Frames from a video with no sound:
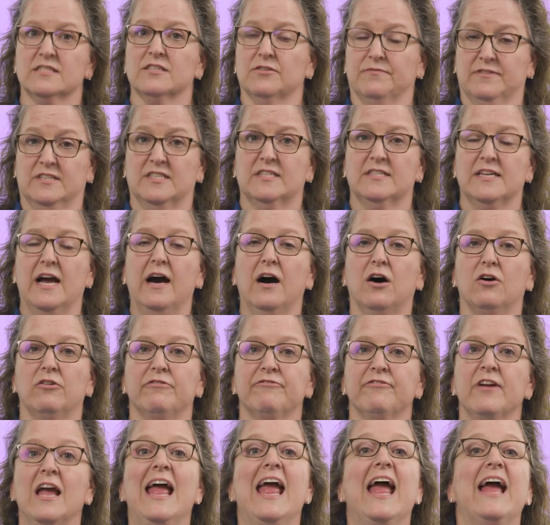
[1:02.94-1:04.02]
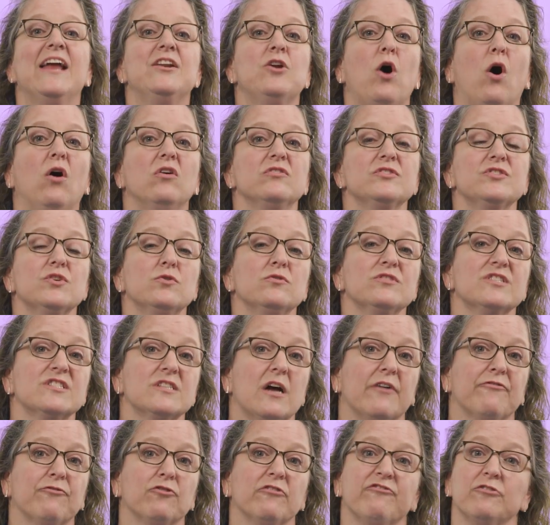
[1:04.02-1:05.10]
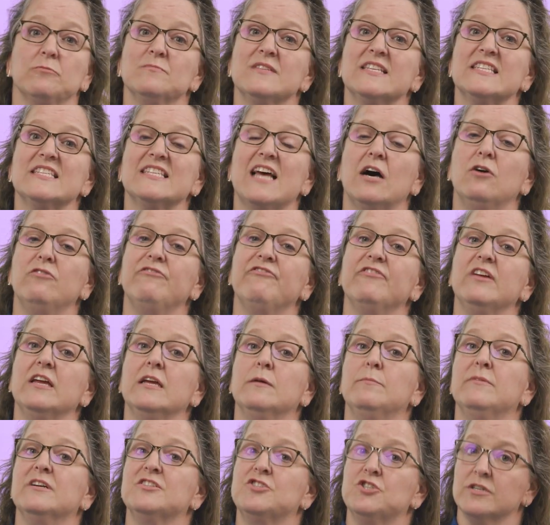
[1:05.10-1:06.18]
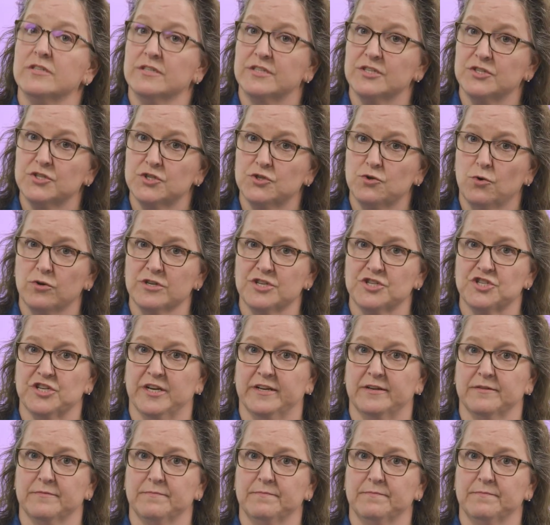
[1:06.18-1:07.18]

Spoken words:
of self and also suffer from self-image distortion.